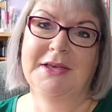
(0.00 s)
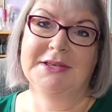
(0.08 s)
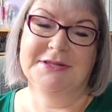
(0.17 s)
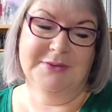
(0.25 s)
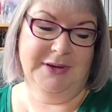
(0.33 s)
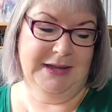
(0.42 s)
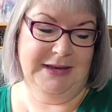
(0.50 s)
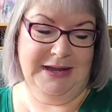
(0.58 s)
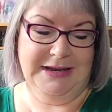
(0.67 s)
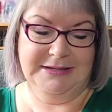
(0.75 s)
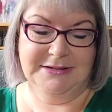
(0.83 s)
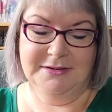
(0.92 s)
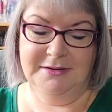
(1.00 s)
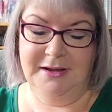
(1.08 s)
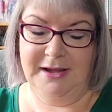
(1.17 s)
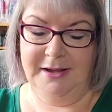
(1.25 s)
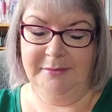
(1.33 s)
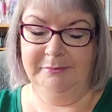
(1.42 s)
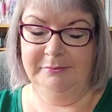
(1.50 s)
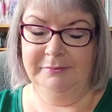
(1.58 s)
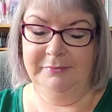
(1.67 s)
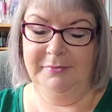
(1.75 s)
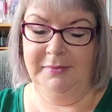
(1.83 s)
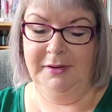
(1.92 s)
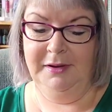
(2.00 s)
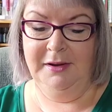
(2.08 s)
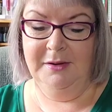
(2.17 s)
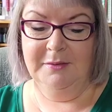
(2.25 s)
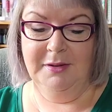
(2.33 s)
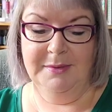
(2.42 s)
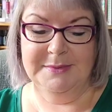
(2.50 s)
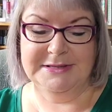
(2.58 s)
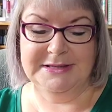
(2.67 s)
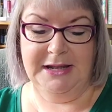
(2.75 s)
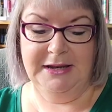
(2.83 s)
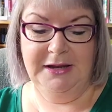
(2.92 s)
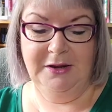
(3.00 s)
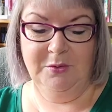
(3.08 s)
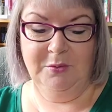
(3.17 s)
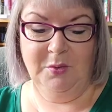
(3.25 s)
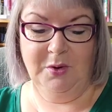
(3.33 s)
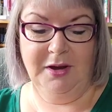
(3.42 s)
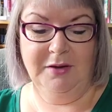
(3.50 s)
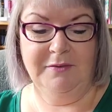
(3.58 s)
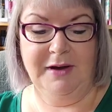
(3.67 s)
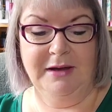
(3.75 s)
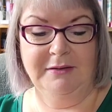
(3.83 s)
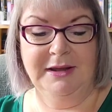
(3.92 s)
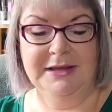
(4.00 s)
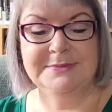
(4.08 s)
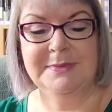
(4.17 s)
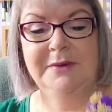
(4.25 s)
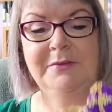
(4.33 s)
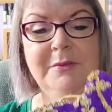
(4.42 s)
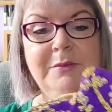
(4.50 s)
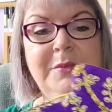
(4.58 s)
so I can knit while I'm standing or walking around. It's made from